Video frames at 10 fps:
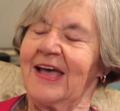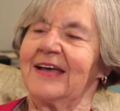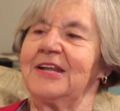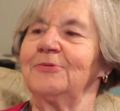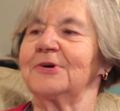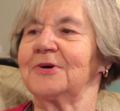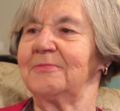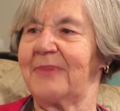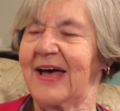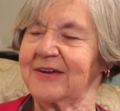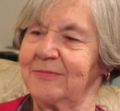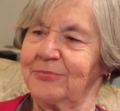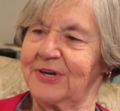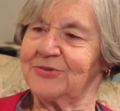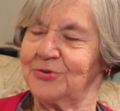and he would come back and
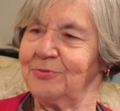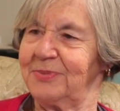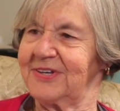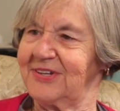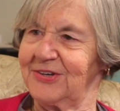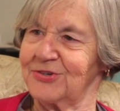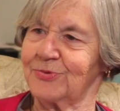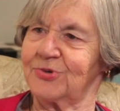bring two big deers,